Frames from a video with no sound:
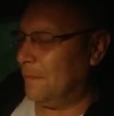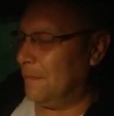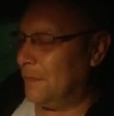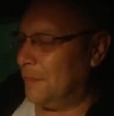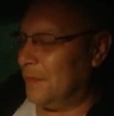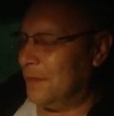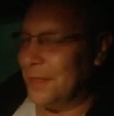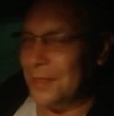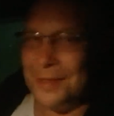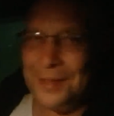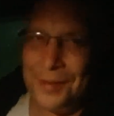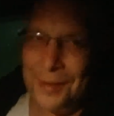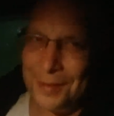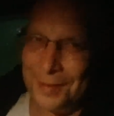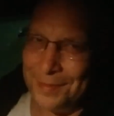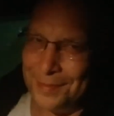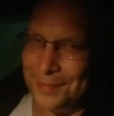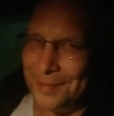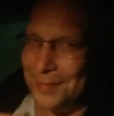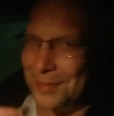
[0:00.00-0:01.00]
this car
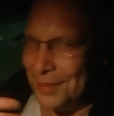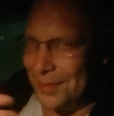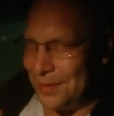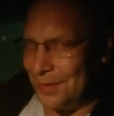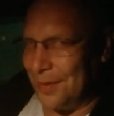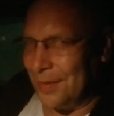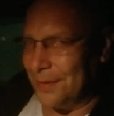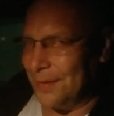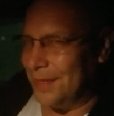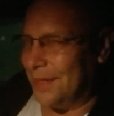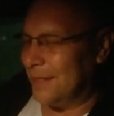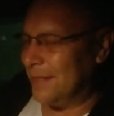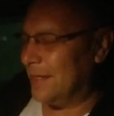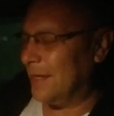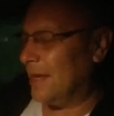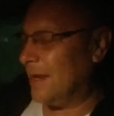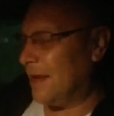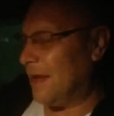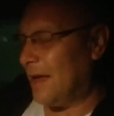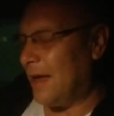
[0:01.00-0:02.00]
does
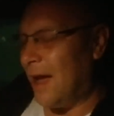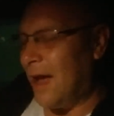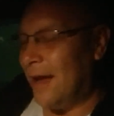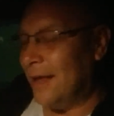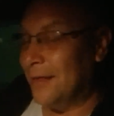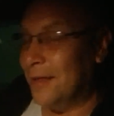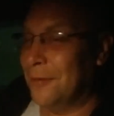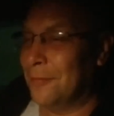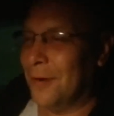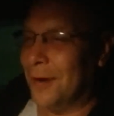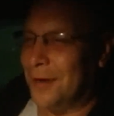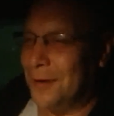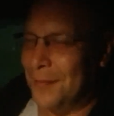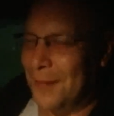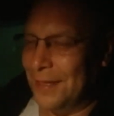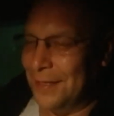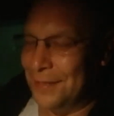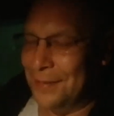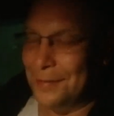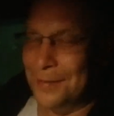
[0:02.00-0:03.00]
that. I highly
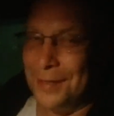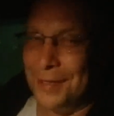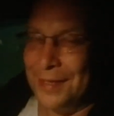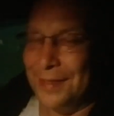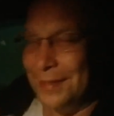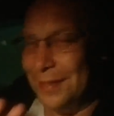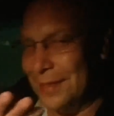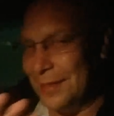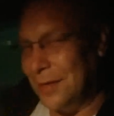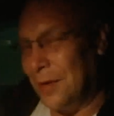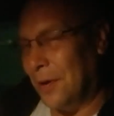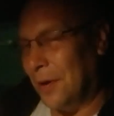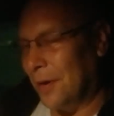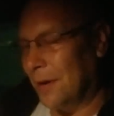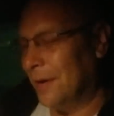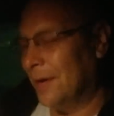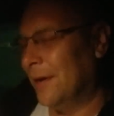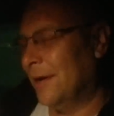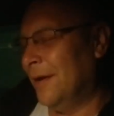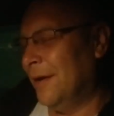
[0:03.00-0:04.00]
recommend you look at this car.
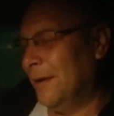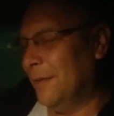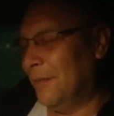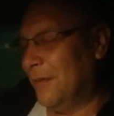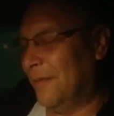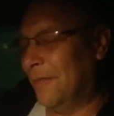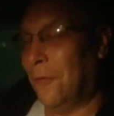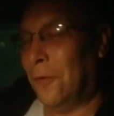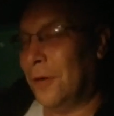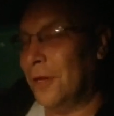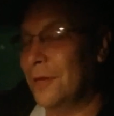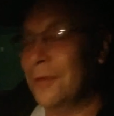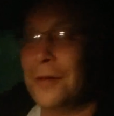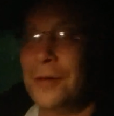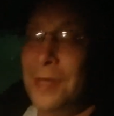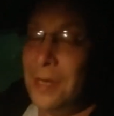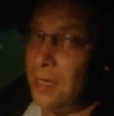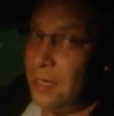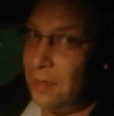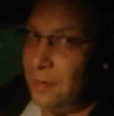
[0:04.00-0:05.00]
Before you look
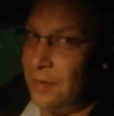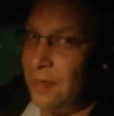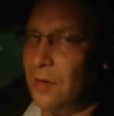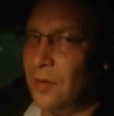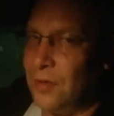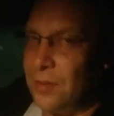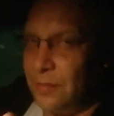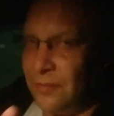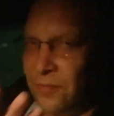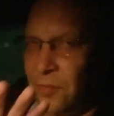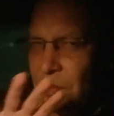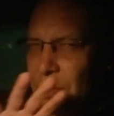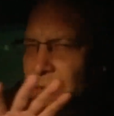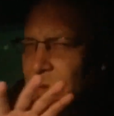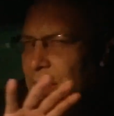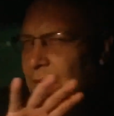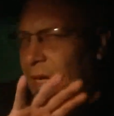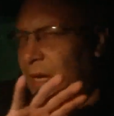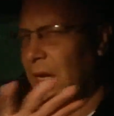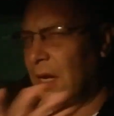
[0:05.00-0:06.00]
at anything else, before you
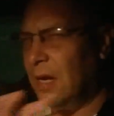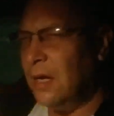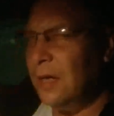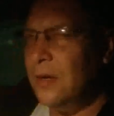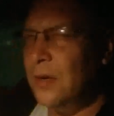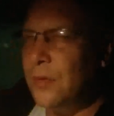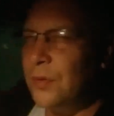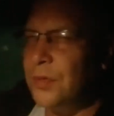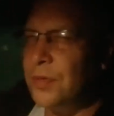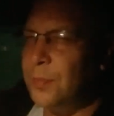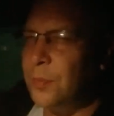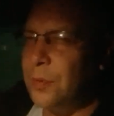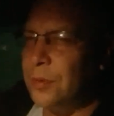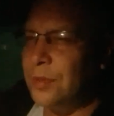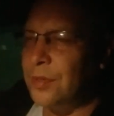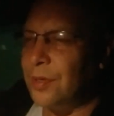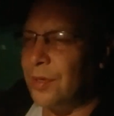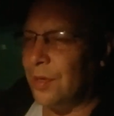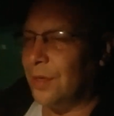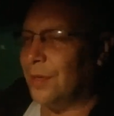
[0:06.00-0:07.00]
look at any other sports
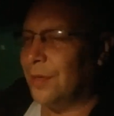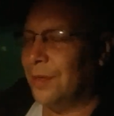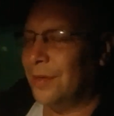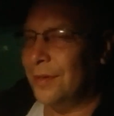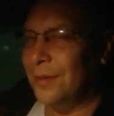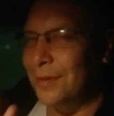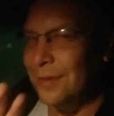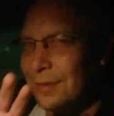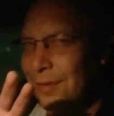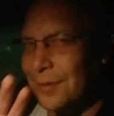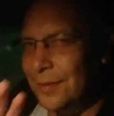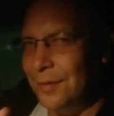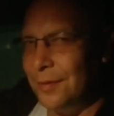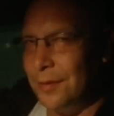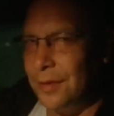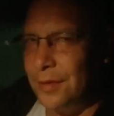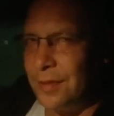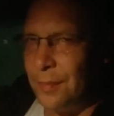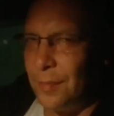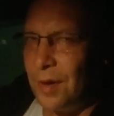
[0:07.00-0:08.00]
car,
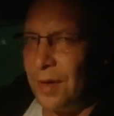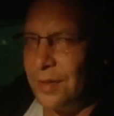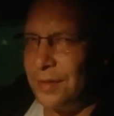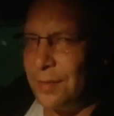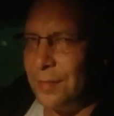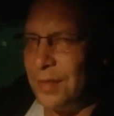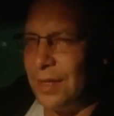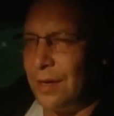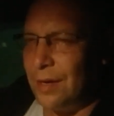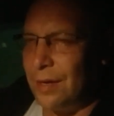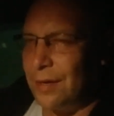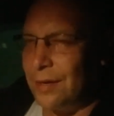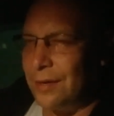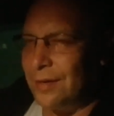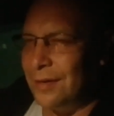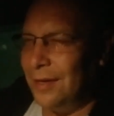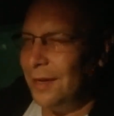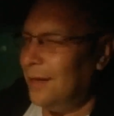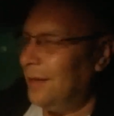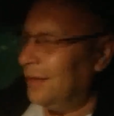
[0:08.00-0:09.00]
look at the Mazda Miata.
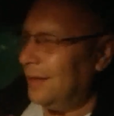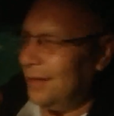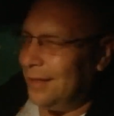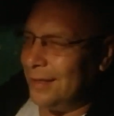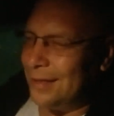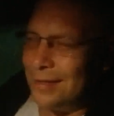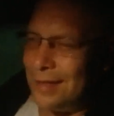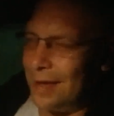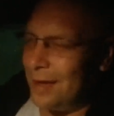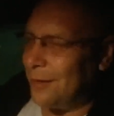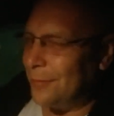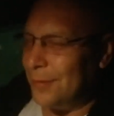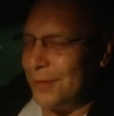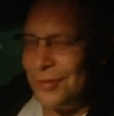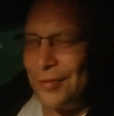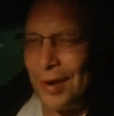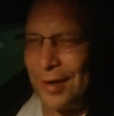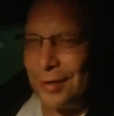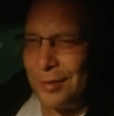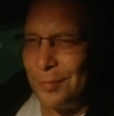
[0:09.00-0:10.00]
It's got a
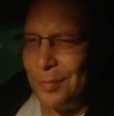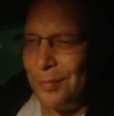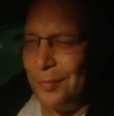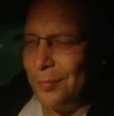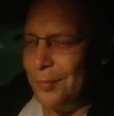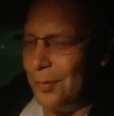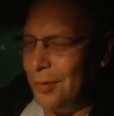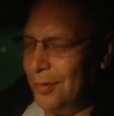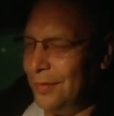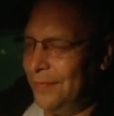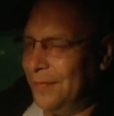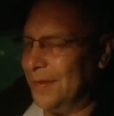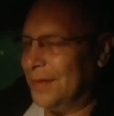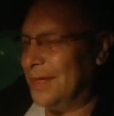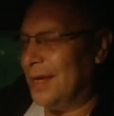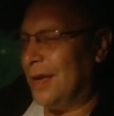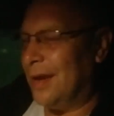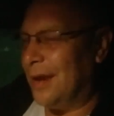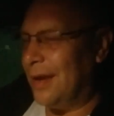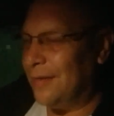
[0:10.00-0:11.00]
retractable roof. It's
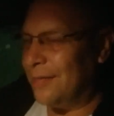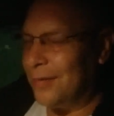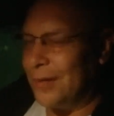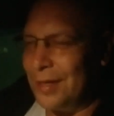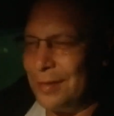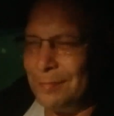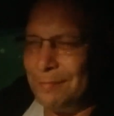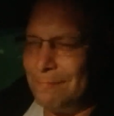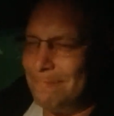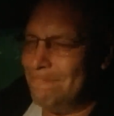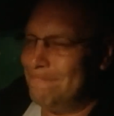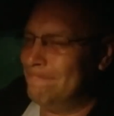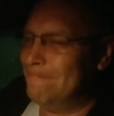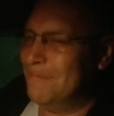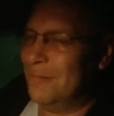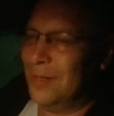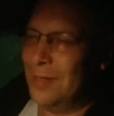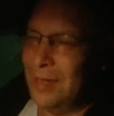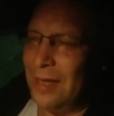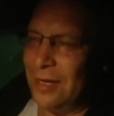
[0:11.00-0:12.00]
got every
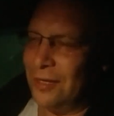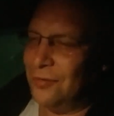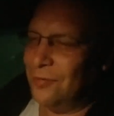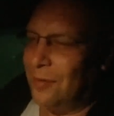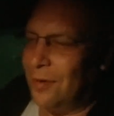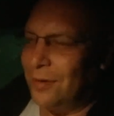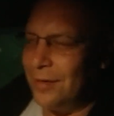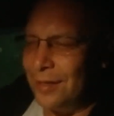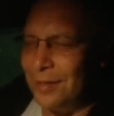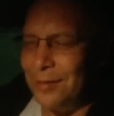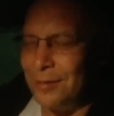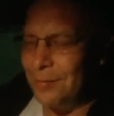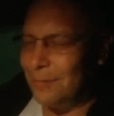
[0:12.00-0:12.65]
electronic